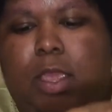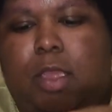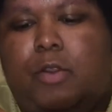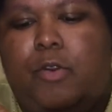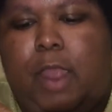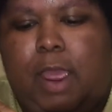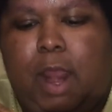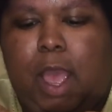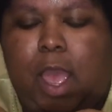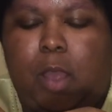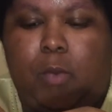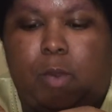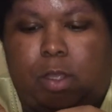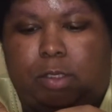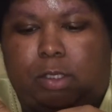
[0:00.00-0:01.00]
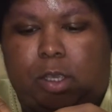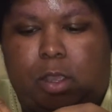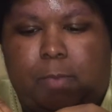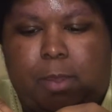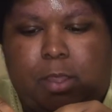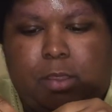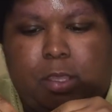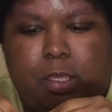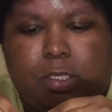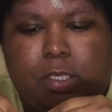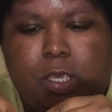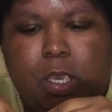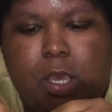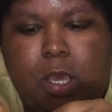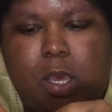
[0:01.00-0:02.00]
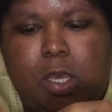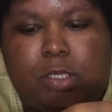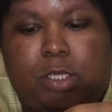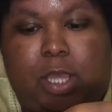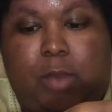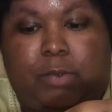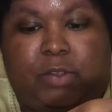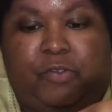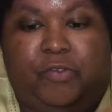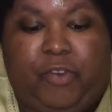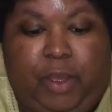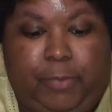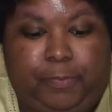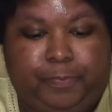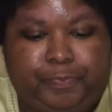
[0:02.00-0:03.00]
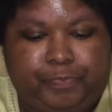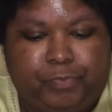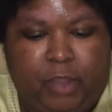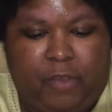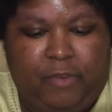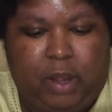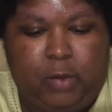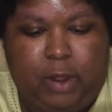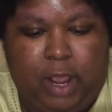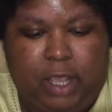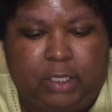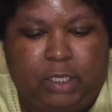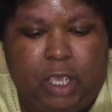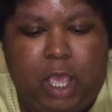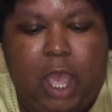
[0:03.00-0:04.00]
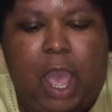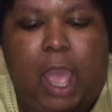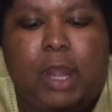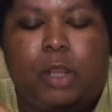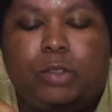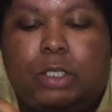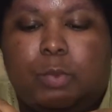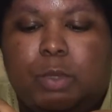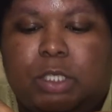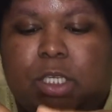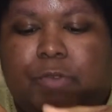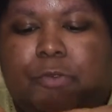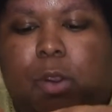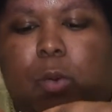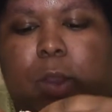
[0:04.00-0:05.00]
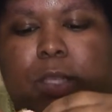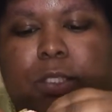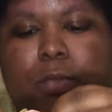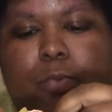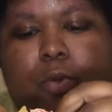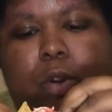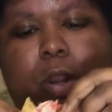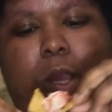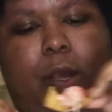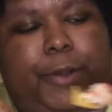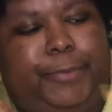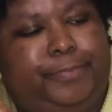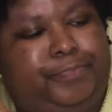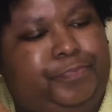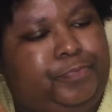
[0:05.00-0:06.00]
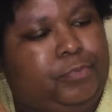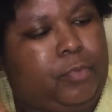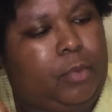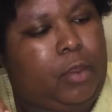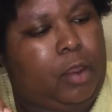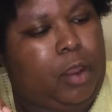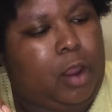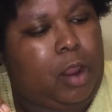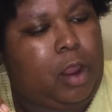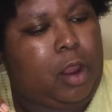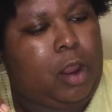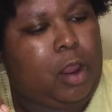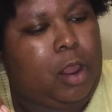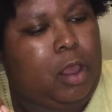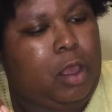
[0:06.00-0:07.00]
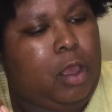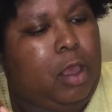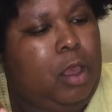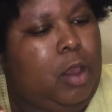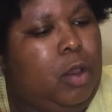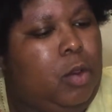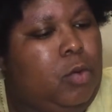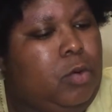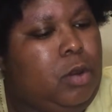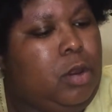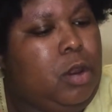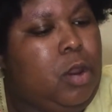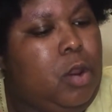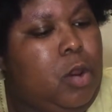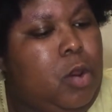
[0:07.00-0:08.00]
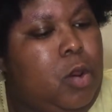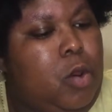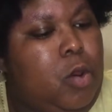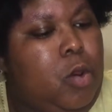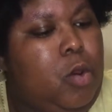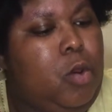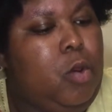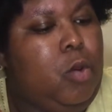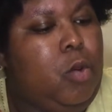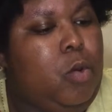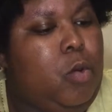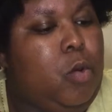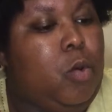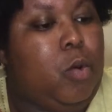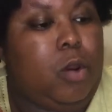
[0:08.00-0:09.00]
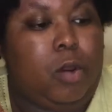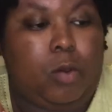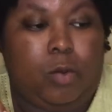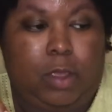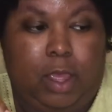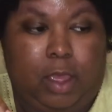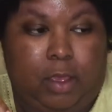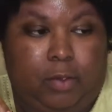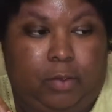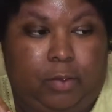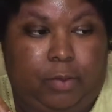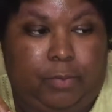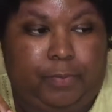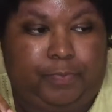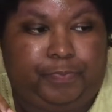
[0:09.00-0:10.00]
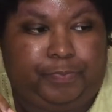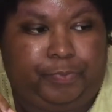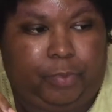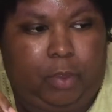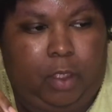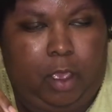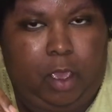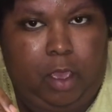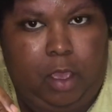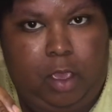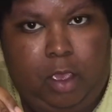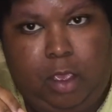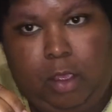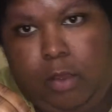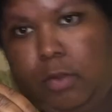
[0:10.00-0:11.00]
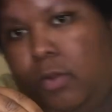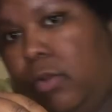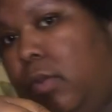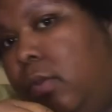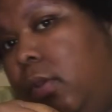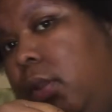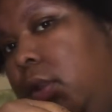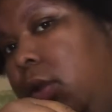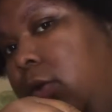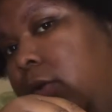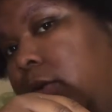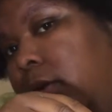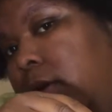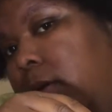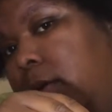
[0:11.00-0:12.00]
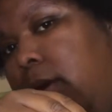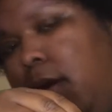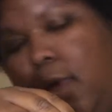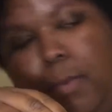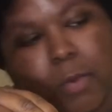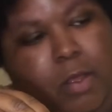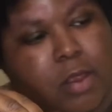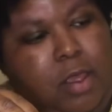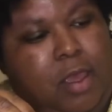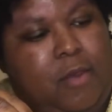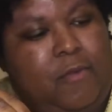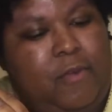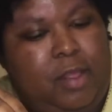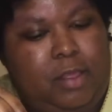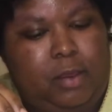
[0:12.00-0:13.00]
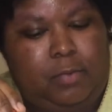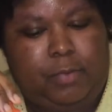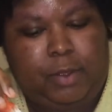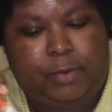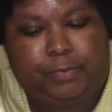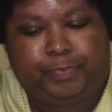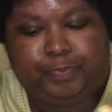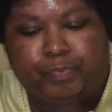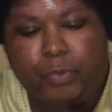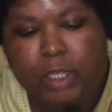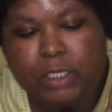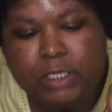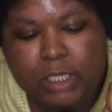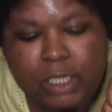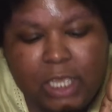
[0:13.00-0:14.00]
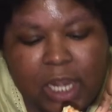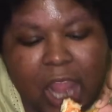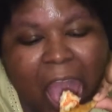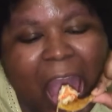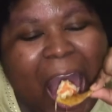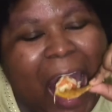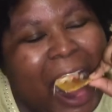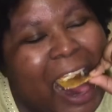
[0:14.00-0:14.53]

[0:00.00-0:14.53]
great. I will talk about this. So that was fun. If anyone has, I know someone did request more, oh no, or oh yes. So can you see what happened? Yeah, it fell in, but still eat that.